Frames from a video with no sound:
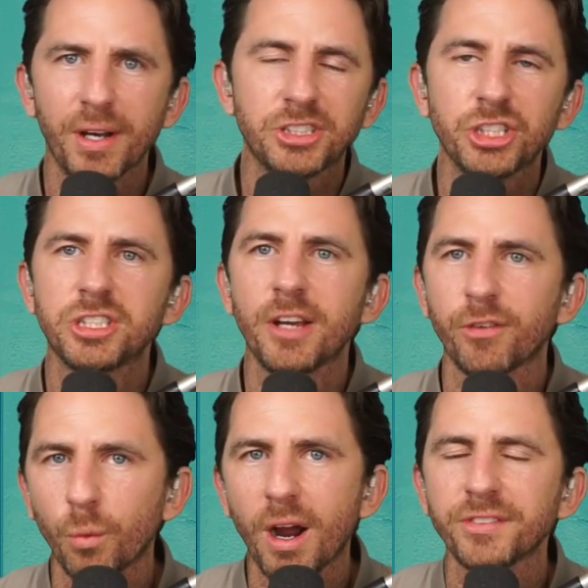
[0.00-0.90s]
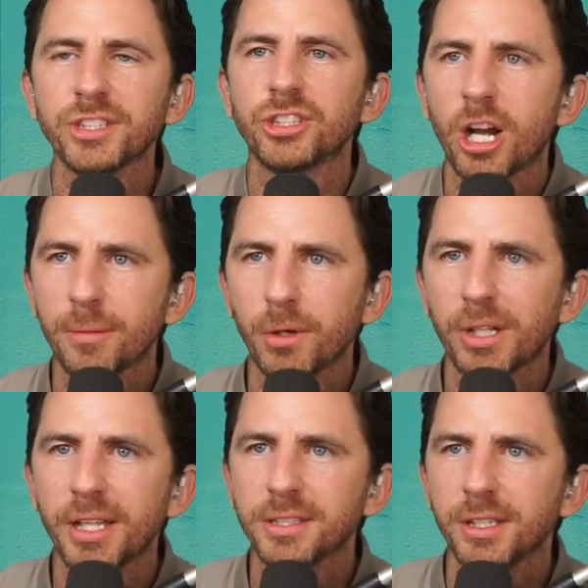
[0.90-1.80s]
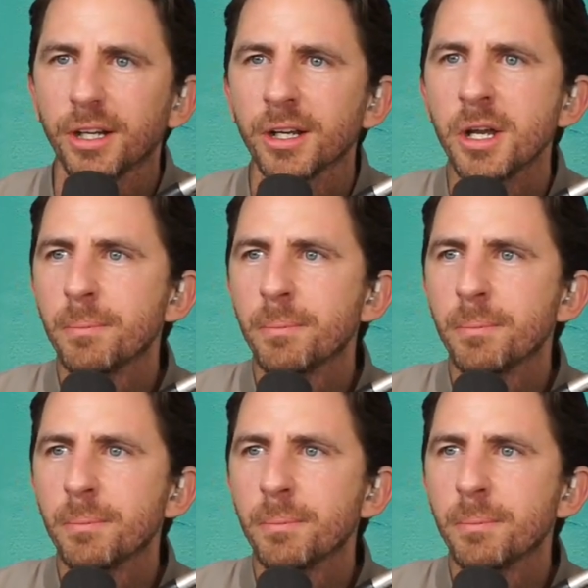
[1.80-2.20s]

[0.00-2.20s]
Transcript: It's just different. We're obviously talking about Clayton here,